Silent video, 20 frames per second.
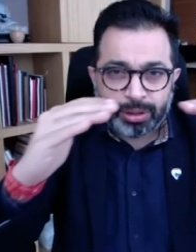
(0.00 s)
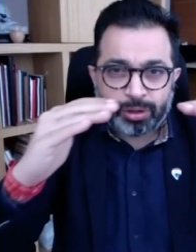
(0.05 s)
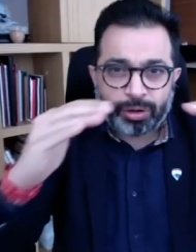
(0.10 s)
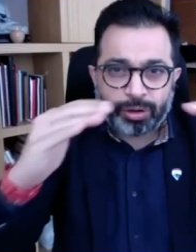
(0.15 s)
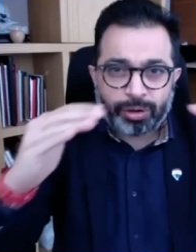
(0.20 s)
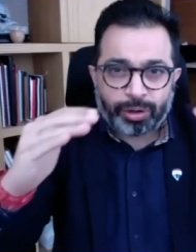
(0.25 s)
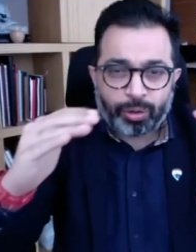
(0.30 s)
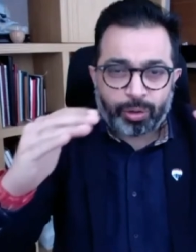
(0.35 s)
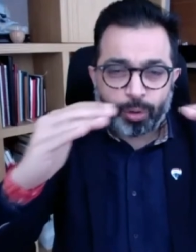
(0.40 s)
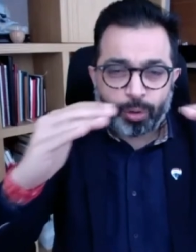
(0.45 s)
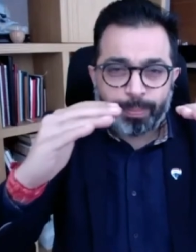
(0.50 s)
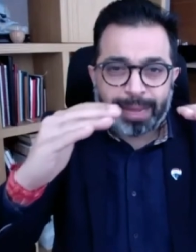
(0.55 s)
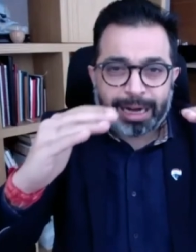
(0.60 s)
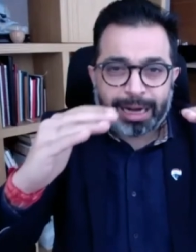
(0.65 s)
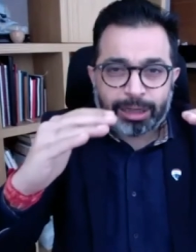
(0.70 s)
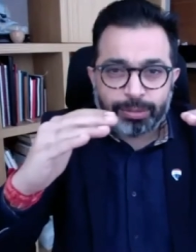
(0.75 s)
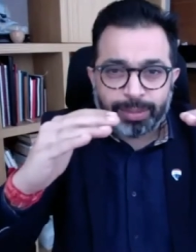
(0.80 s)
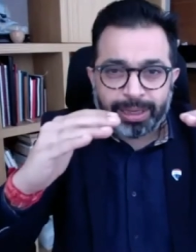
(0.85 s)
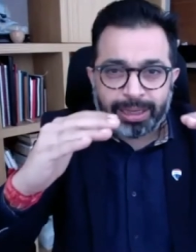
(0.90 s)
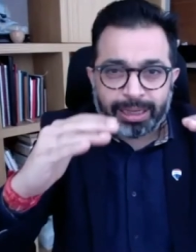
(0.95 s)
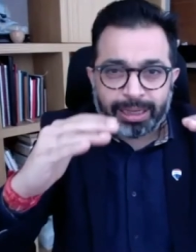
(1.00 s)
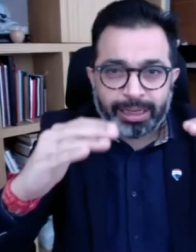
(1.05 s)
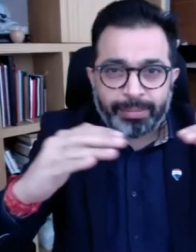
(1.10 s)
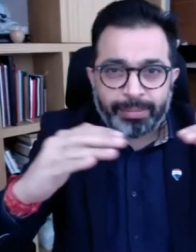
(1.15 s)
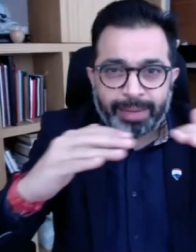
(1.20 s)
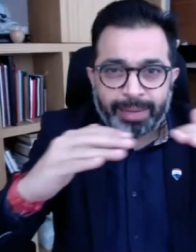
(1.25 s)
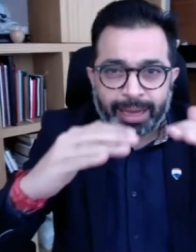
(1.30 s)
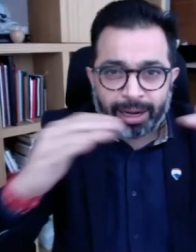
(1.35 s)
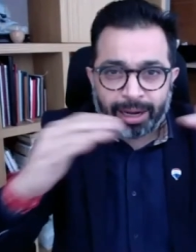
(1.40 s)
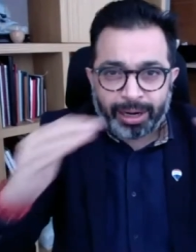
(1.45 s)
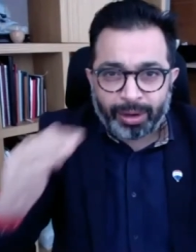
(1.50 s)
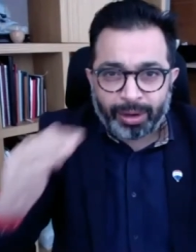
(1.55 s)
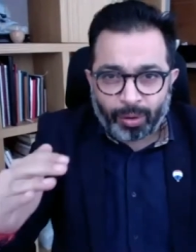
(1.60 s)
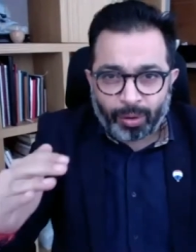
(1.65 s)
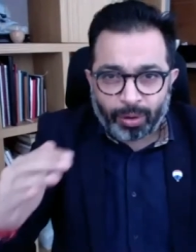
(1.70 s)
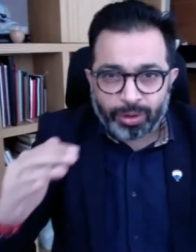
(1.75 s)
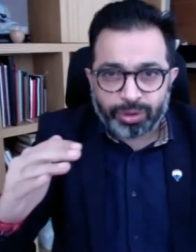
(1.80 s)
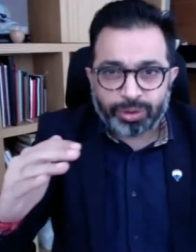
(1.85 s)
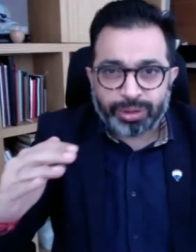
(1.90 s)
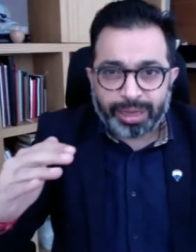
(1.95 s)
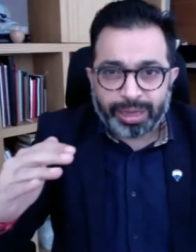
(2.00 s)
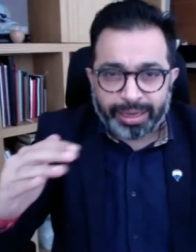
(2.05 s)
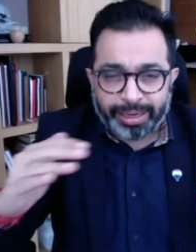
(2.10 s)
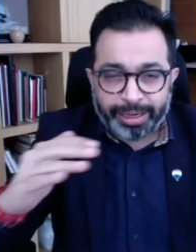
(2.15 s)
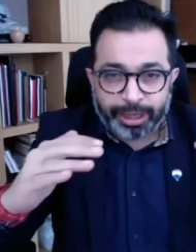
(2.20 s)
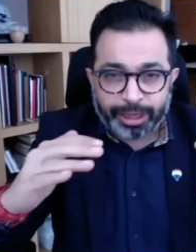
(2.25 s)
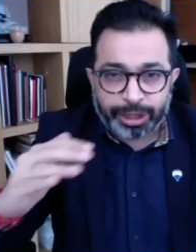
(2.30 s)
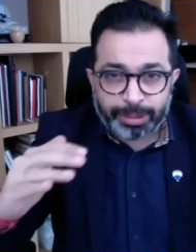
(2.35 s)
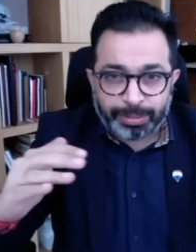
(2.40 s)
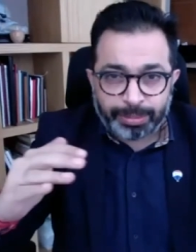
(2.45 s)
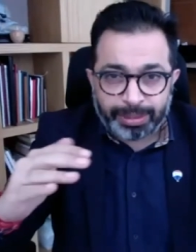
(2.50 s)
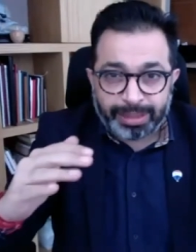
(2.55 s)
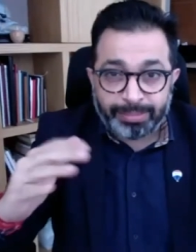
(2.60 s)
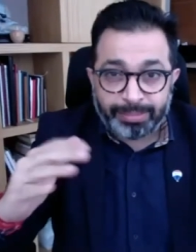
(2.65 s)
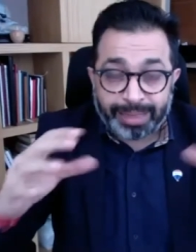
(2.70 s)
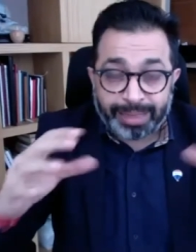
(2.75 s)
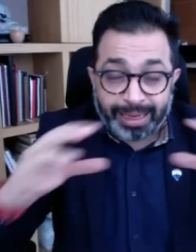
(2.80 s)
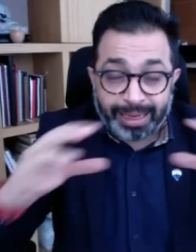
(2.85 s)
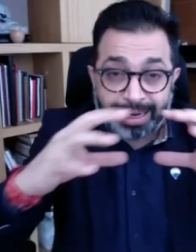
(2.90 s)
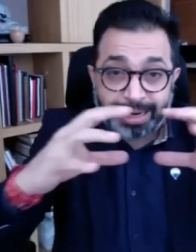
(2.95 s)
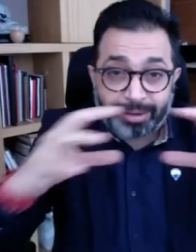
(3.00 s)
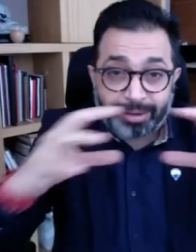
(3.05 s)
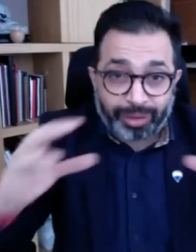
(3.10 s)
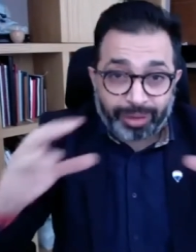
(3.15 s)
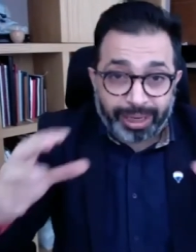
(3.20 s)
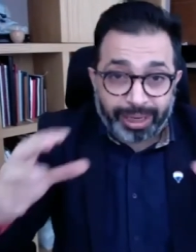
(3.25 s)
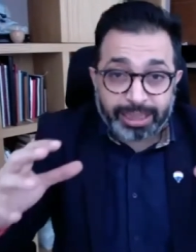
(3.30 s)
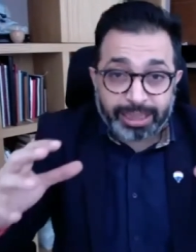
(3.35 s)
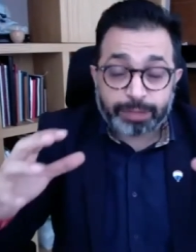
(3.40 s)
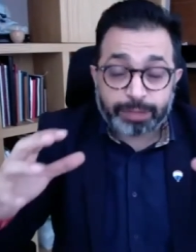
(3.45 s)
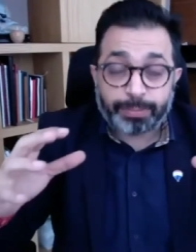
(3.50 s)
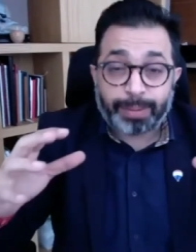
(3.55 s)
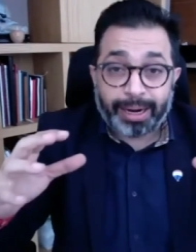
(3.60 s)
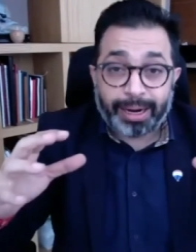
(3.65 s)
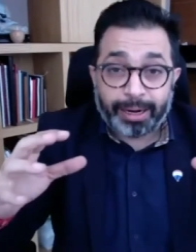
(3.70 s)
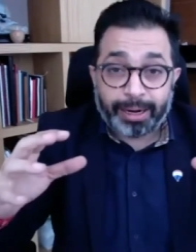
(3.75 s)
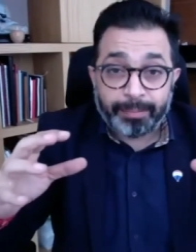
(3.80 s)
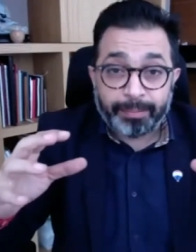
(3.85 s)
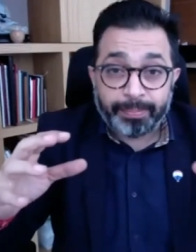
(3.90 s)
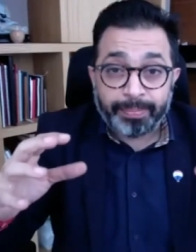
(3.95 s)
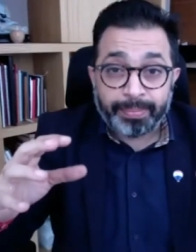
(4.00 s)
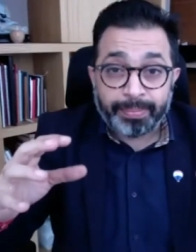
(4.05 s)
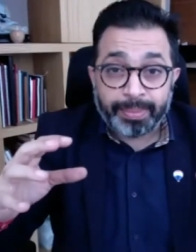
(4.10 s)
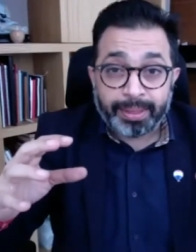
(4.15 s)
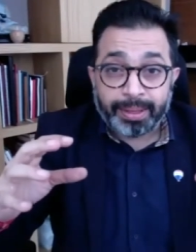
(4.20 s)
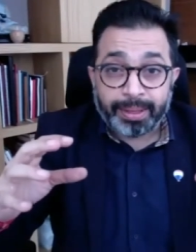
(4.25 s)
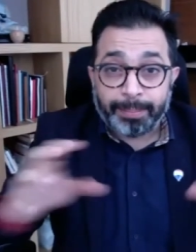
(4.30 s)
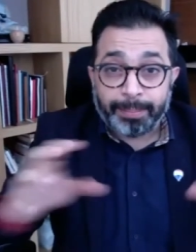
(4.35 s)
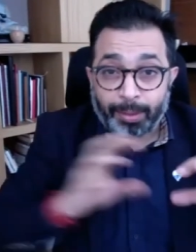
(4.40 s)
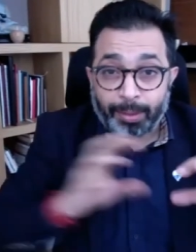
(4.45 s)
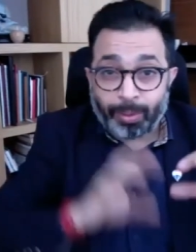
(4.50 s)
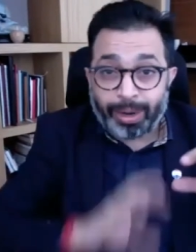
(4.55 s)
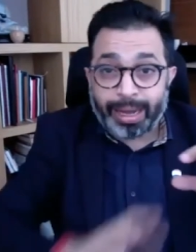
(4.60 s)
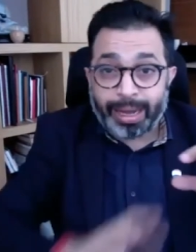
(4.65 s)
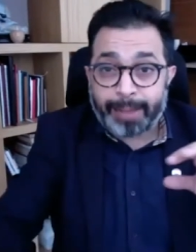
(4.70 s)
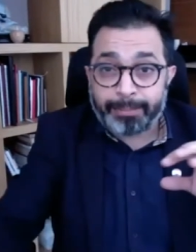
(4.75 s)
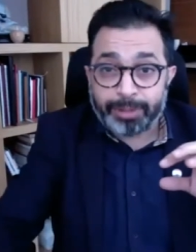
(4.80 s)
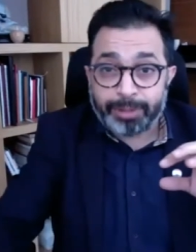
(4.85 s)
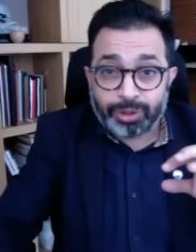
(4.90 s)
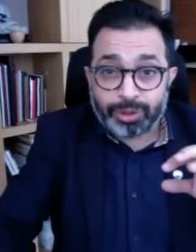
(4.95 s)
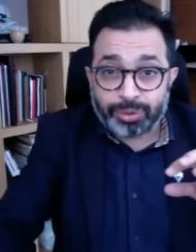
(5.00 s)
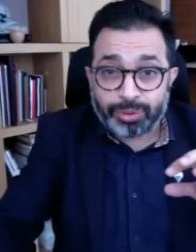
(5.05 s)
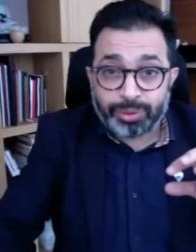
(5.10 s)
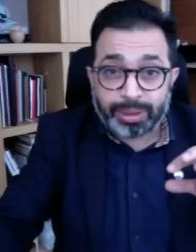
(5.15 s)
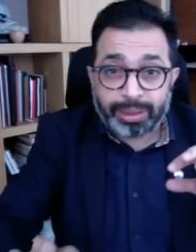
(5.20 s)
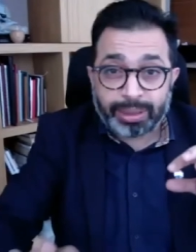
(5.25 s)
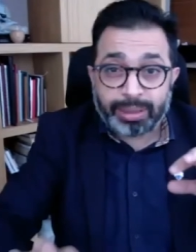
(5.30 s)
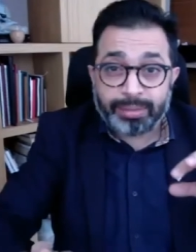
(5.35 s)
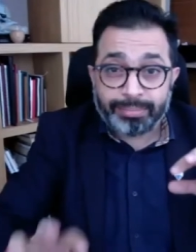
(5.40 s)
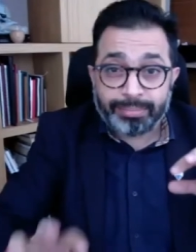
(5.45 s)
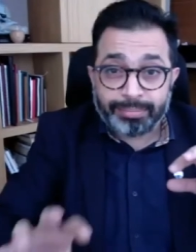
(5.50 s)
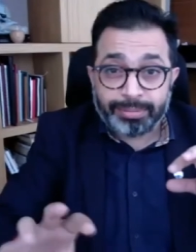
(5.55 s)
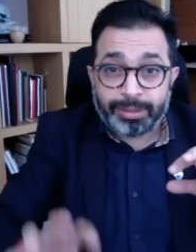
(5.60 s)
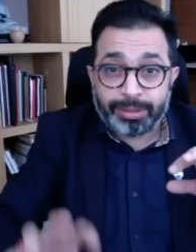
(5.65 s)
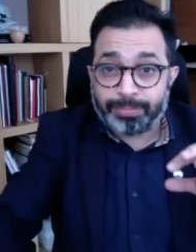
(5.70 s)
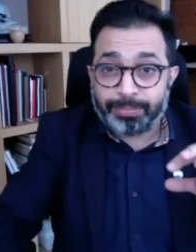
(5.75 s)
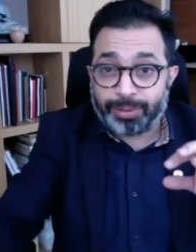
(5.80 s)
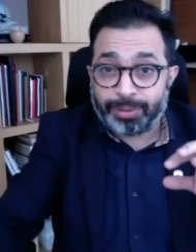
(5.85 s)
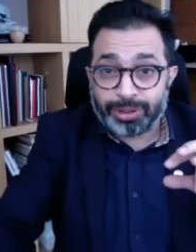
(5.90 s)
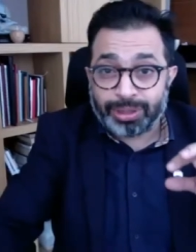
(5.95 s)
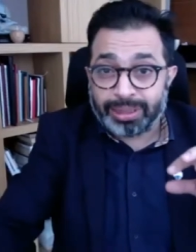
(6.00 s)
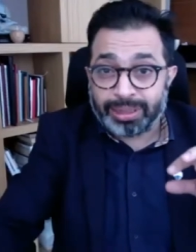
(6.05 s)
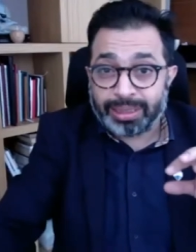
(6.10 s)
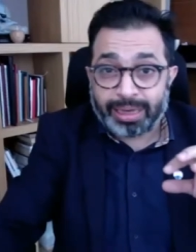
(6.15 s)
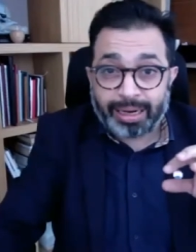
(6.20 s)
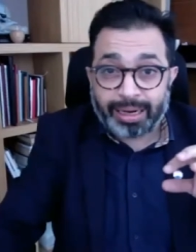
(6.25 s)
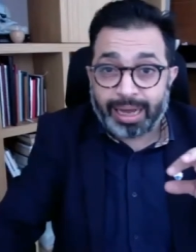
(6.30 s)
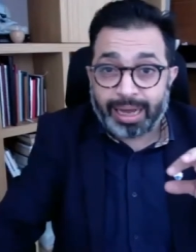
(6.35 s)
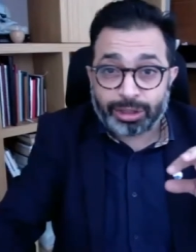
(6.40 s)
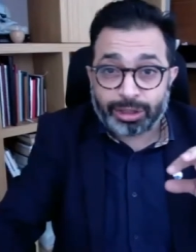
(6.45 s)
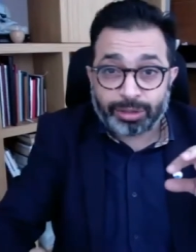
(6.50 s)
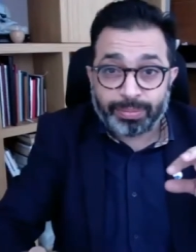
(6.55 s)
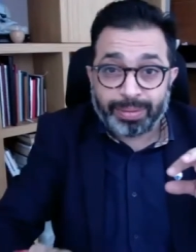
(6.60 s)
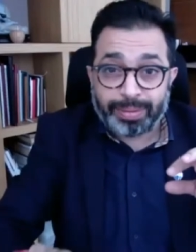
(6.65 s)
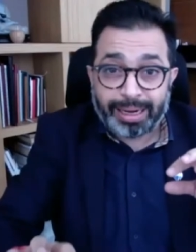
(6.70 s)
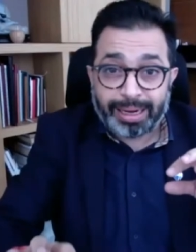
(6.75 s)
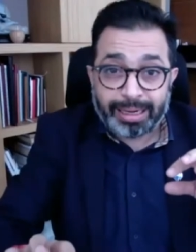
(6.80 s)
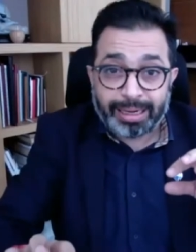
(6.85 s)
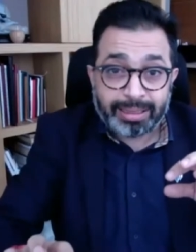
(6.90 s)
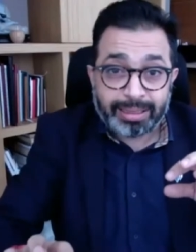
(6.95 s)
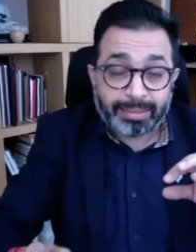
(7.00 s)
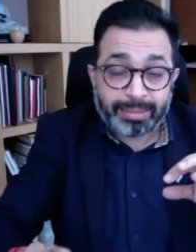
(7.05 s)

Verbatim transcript: your core management team and also the leadership team they get really inspired but what happens to the the person at the last mile.